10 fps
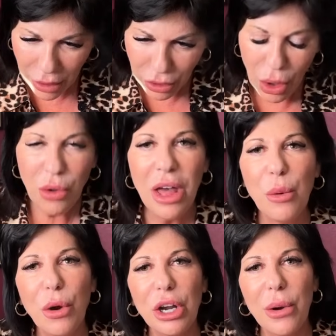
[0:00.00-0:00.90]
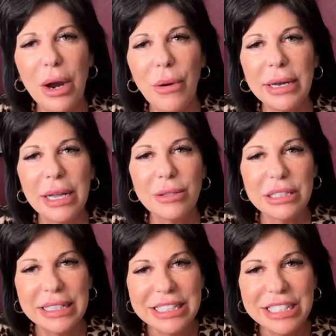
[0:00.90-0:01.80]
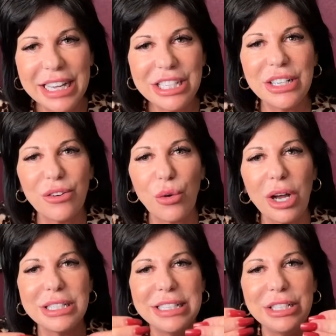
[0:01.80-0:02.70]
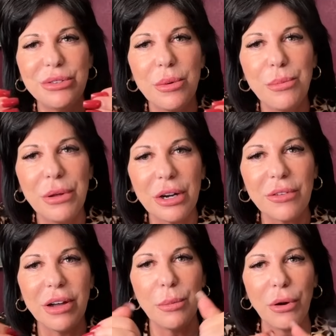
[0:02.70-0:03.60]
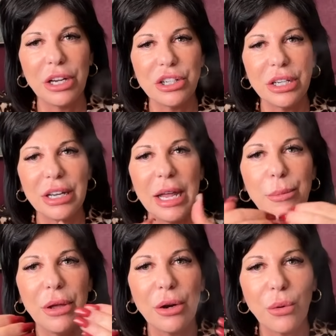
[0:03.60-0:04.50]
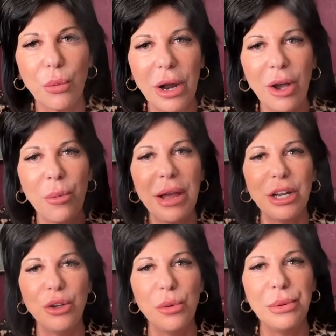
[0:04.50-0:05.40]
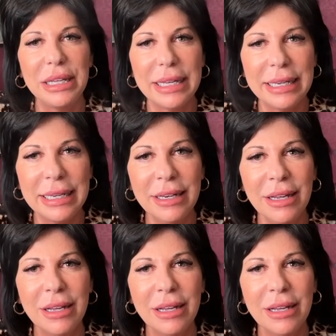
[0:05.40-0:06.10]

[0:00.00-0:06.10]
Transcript: know that where you're at right now is initiation of crossing into a bigger vibration a bigger realm a new beginning